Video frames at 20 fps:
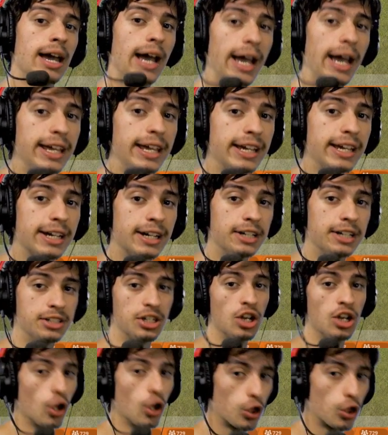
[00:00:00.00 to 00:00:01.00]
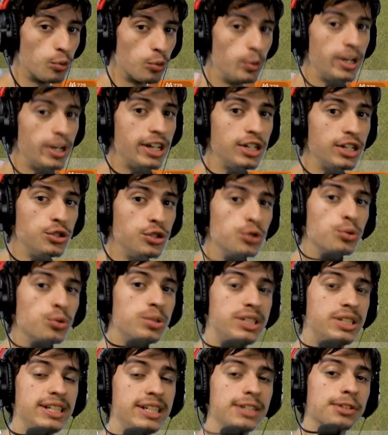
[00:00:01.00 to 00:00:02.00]
and 3 new
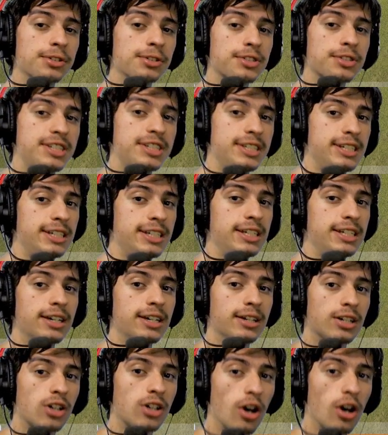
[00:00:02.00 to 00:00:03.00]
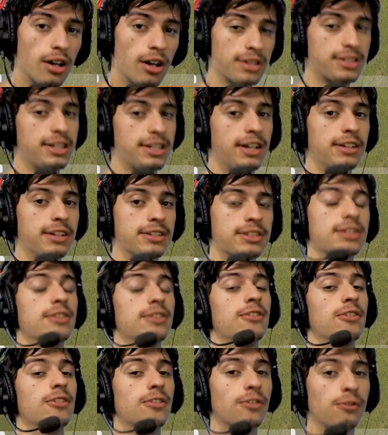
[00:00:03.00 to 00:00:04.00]
DLC content
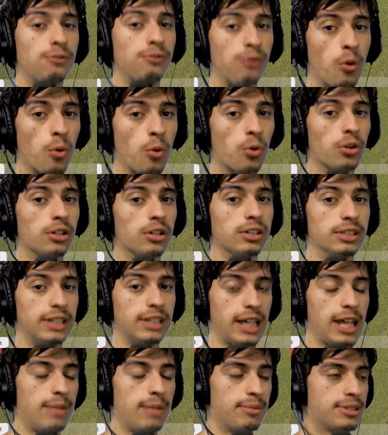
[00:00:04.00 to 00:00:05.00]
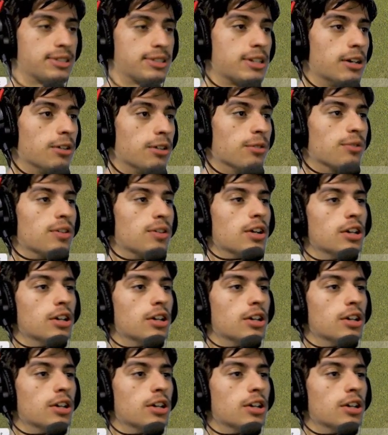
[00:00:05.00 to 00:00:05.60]
for the game itself.